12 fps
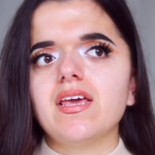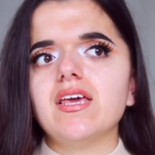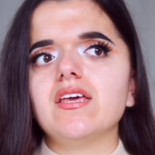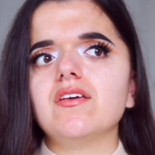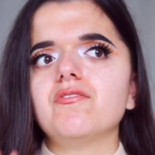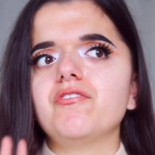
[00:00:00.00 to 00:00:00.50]

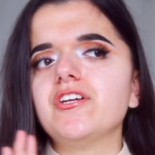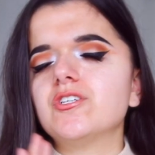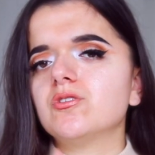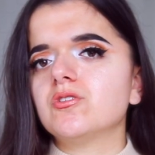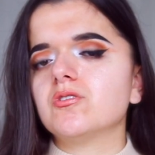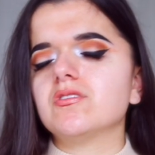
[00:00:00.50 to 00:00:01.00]
It
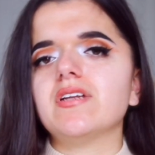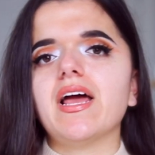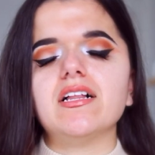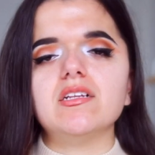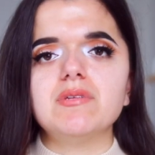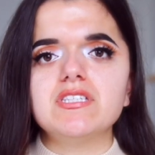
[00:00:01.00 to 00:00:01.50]
features certain
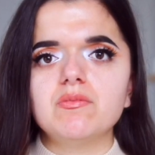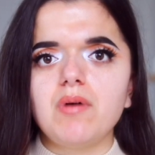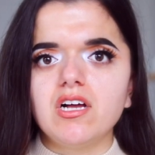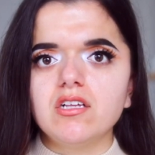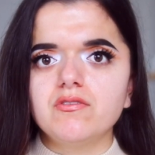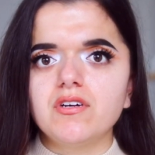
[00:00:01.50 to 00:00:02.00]
elements of
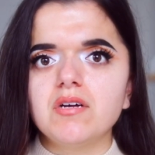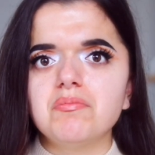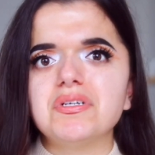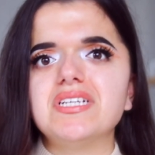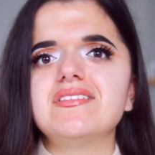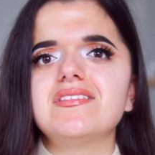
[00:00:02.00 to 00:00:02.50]
baklava,
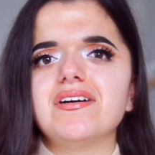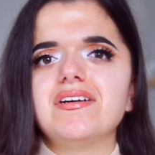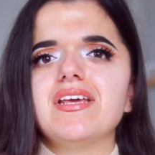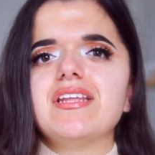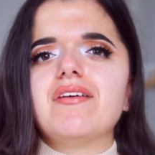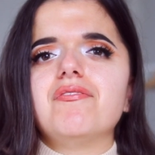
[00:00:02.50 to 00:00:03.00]
but it's done
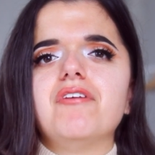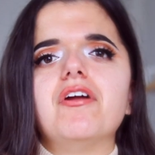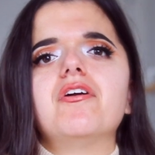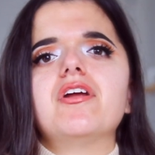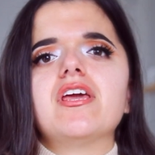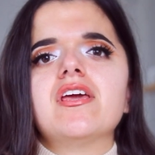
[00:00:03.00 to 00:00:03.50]
in a
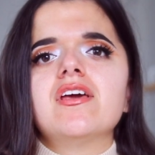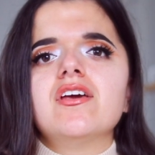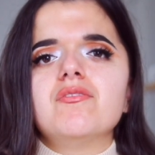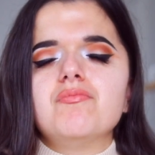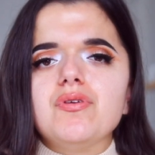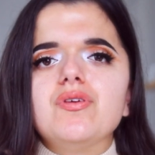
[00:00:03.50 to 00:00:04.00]
very
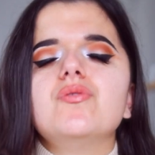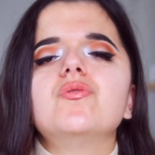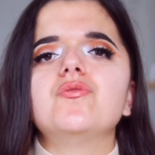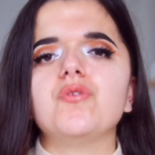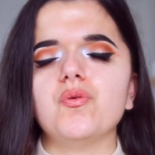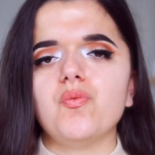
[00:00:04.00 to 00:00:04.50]

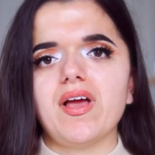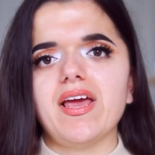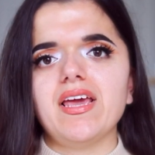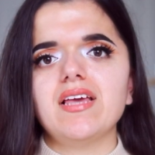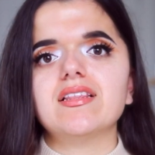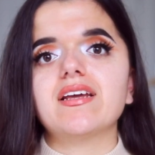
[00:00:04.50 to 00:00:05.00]
beautiful
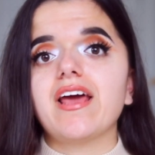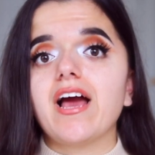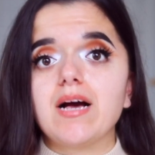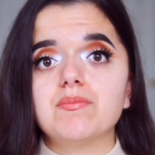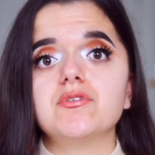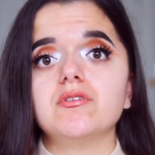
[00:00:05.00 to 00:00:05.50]
way that I
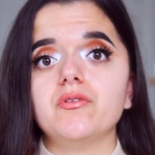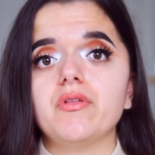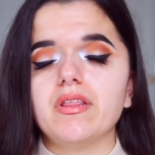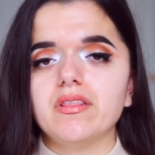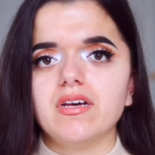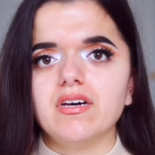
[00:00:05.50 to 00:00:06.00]

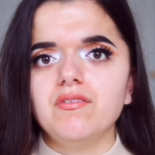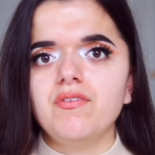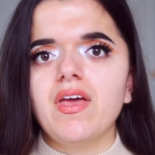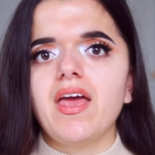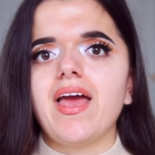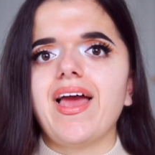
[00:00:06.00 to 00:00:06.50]
absolutely love,
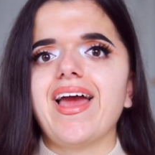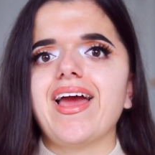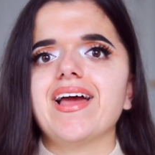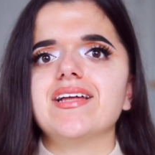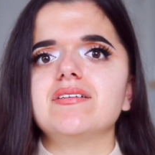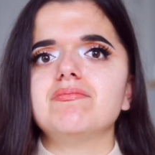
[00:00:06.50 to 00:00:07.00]

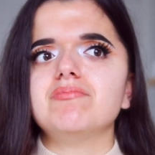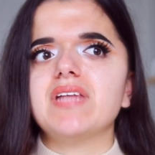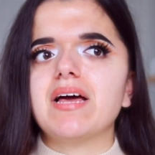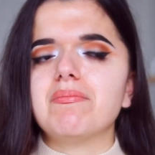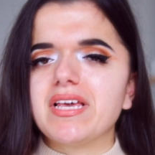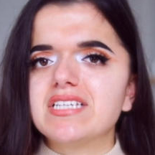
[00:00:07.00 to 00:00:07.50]
and
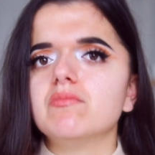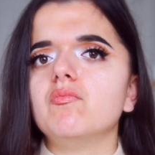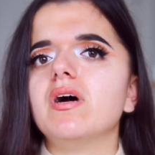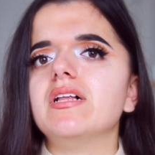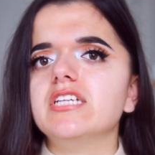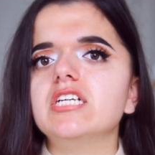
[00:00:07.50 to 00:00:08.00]
that makes it
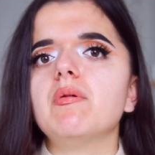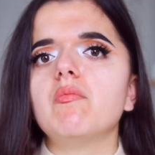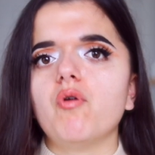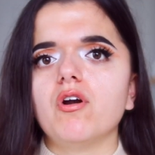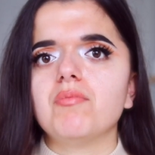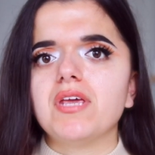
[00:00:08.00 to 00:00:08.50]
a little bit
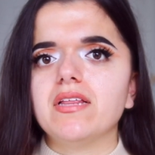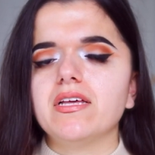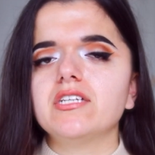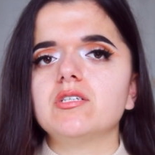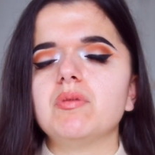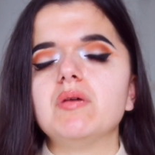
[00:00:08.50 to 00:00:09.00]
more
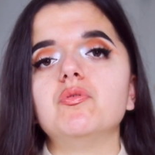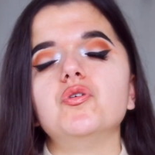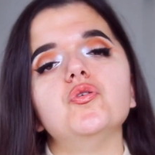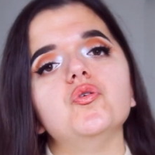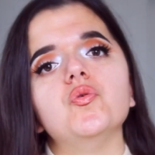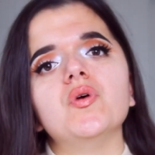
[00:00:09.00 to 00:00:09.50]
appealing to people
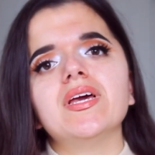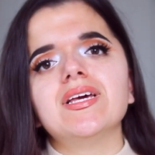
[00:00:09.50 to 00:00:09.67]
who,